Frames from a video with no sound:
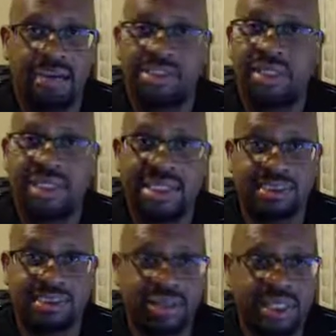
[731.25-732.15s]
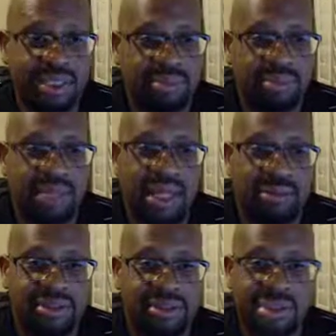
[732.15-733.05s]
very simple. I keep the
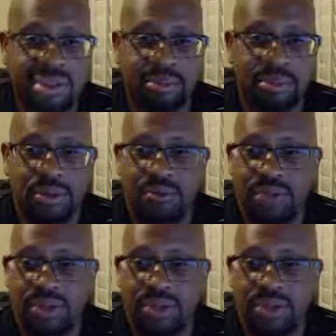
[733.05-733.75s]
math very simple.